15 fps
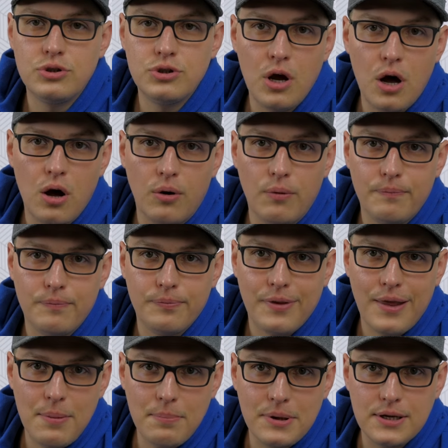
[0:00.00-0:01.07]
So
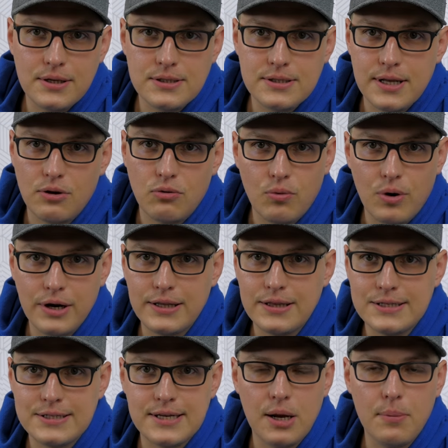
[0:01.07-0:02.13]
that means that running
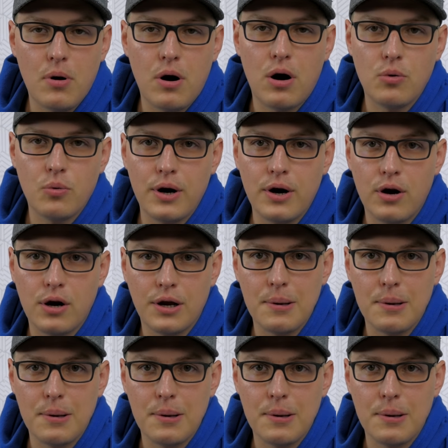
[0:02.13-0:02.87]
the same hardware on